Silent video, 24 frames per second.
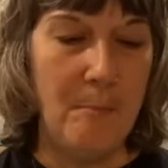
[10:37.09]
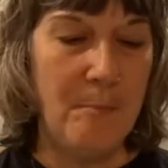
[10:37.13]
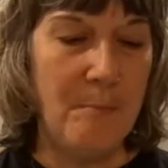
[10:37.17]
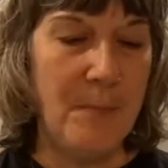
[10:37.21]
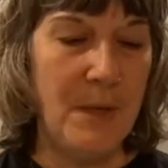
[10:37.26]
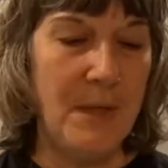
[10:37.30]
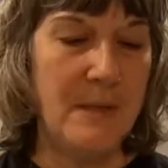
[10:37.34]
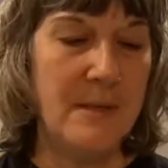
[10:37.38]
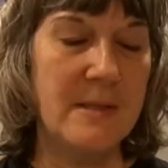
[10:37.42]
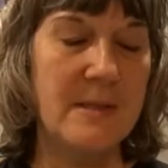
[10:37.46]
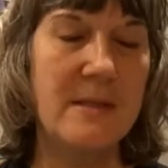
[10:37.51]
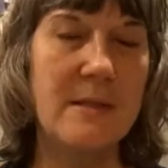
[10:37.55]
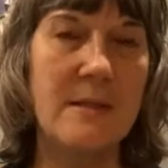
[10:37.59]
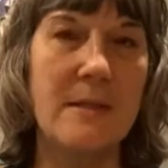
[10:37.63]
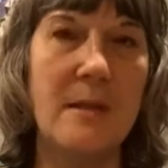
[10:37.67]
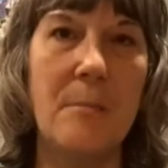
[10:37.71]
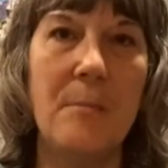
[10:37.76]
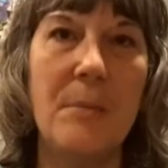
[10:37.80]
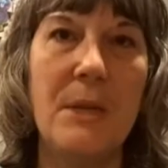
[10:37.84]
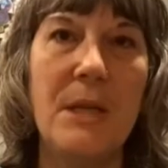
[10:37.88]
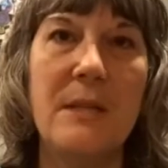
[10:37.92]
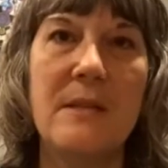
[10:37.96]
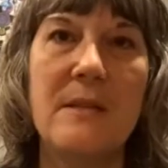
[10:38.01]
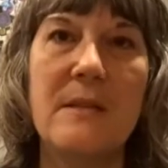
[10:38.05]
But
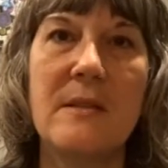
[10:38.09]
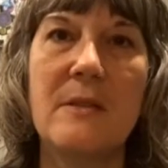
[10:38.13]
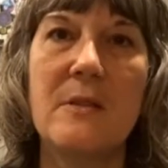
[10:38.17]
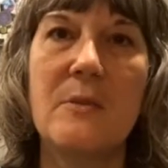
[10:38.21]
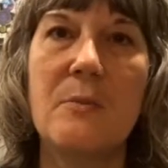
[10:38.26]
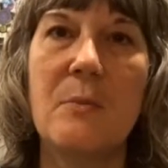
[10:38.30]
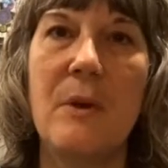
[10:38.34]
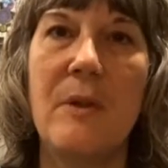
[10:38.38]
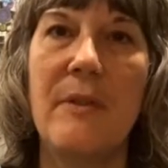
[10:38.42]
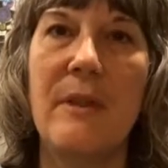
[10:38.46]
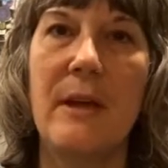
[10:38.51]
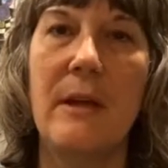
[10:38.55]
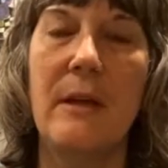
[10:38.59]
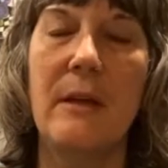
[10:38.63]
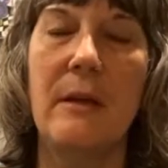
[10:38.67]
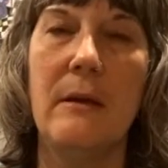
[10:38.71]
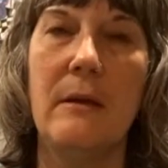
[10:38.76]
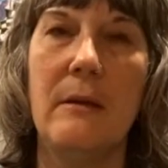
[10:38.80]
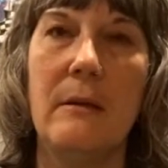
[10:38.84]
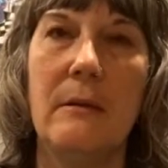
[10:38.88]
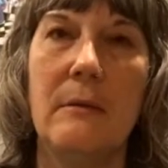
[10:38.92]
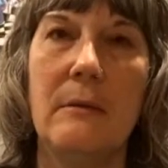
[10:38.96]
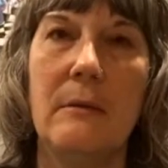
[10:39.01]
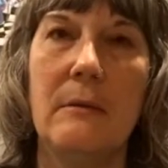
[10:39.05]
some places where
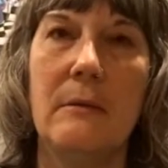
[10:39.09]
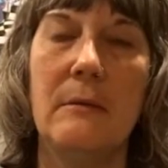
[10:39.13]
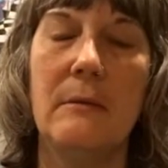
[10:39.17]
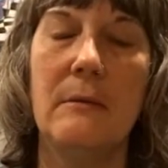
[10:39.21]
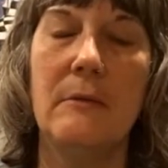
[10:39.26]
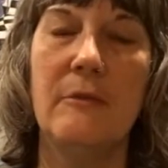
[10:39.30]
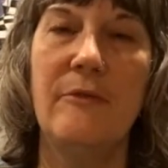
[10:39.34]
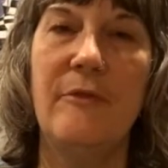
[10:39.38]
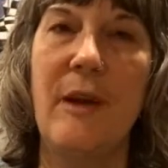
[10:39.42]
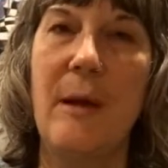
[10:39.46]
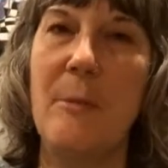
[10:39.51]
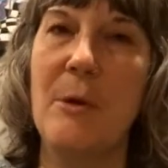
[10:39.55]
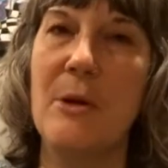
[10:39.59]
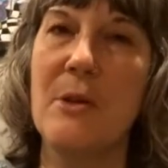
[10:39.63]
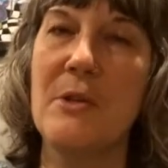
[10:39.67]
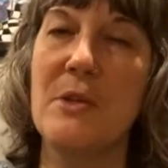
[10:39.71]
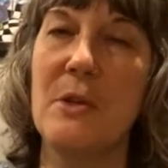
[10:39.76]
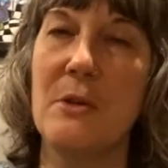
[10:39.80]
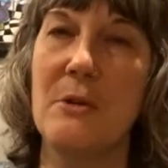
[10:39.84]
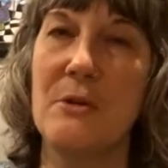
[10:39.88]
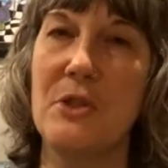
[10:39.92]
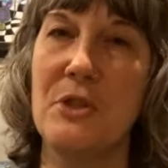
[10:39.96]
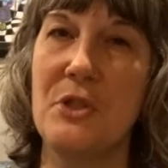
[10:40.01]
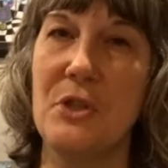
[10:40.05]
the fabrics
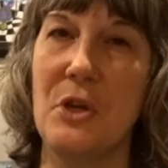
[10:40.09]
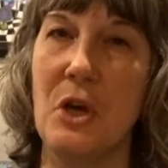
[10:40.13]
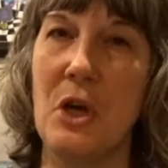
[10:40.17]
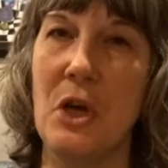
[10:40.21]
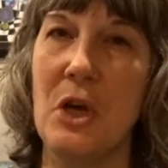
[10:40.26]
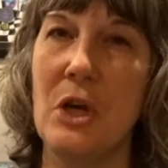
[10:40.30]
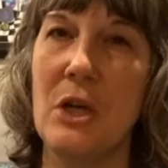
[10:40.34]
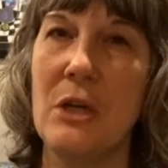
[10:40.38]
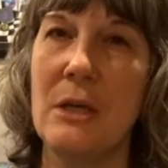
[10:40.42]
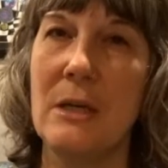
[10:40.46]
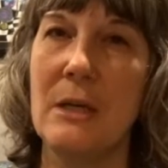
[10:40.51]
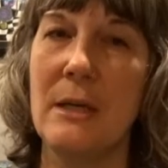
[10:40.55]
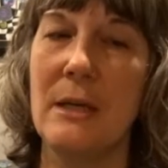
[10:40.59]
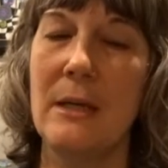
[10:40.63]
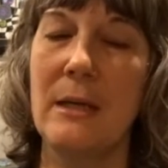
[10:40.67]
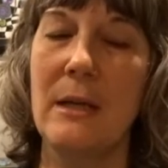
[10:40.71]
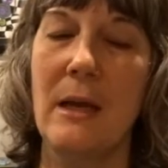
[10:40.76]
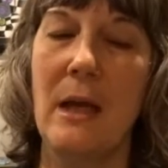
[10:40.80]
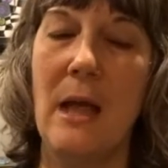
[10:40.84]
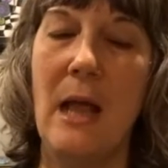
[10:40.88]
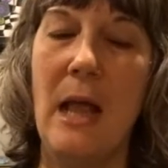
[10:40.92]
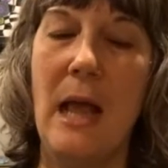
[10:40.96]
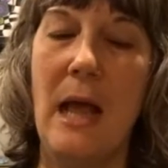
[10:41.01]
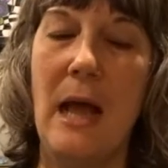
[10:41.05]
are dark,
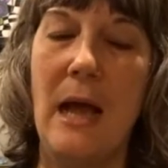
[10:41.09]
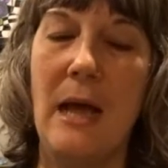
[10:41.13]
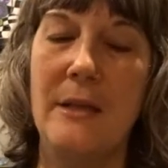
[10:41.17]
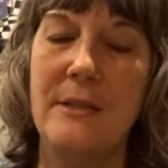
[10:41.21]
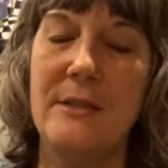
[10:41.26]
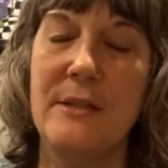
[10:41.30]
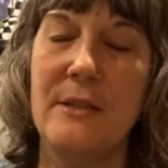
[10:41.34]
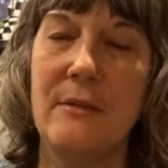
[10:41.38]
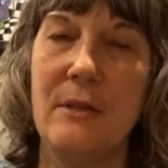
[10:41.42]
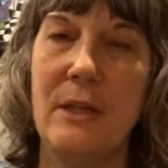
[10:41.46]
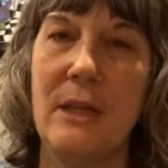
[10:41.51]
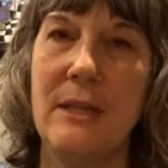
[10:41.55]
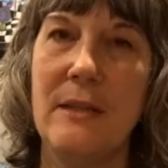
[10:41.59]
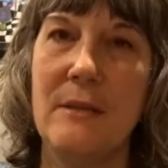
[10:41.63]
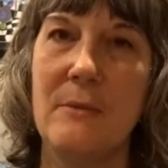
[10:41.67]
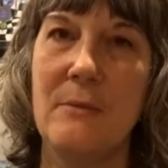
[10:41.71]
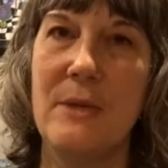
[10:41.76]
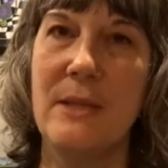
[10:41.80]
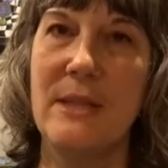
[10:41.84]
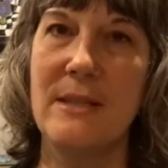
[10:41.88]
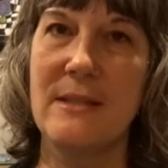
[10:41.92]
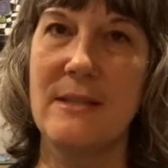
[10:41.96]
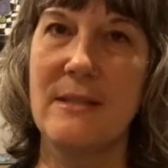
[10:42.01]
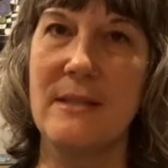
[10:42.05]
I don't like the
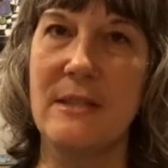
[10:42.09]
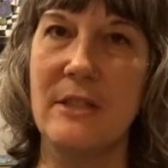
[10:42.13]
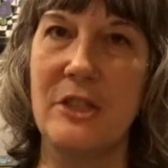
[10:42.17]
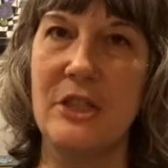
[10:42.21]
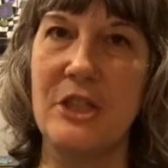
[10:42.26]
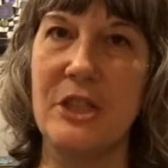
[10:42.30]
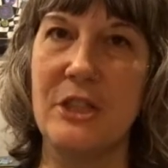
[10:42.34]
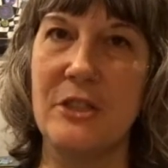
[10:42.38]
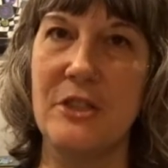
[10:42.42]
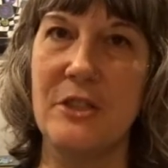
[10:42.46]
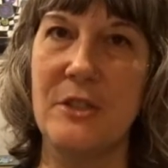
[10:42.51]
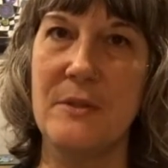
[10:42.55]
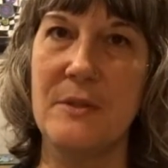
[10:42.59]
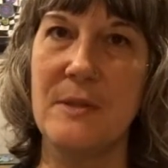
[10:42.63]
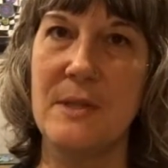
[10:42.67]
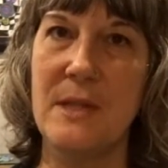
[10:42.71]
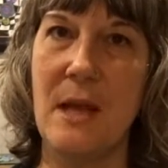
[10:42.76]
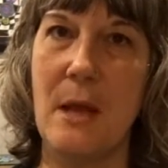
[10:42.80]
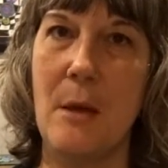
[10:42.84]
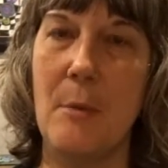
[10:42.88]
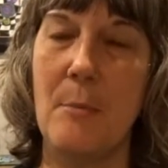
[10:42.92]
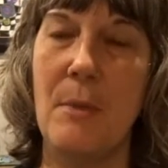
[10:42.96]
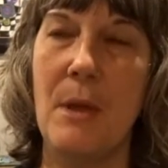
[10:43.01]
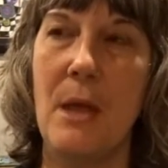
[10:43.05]
way the stitching shows
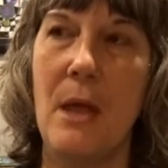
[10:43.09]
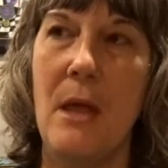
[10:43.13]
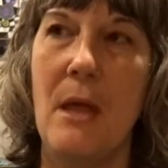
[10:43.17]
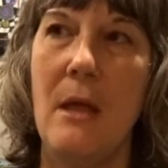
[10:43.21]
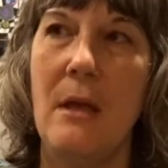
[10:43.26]
up.